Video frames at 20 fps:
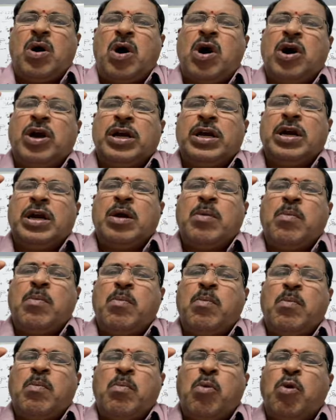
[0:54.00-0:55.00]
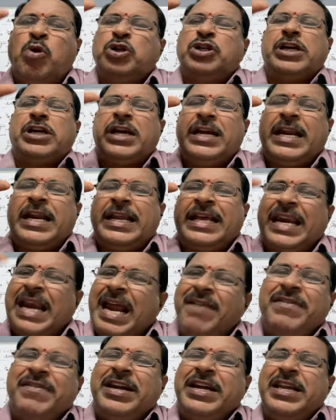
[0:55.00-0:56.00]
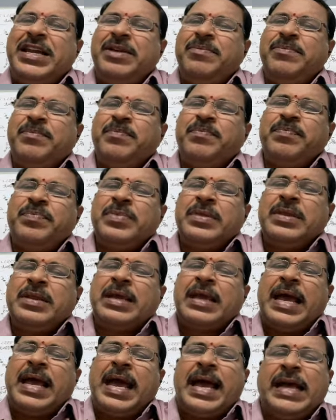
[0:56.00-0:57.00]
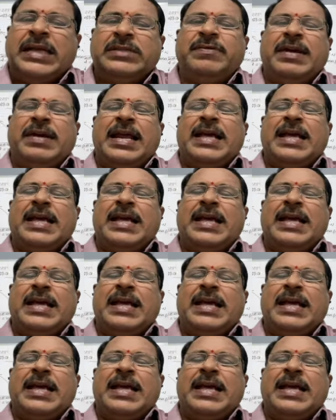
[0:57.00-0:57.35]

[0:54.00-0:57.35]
on motion under gravity as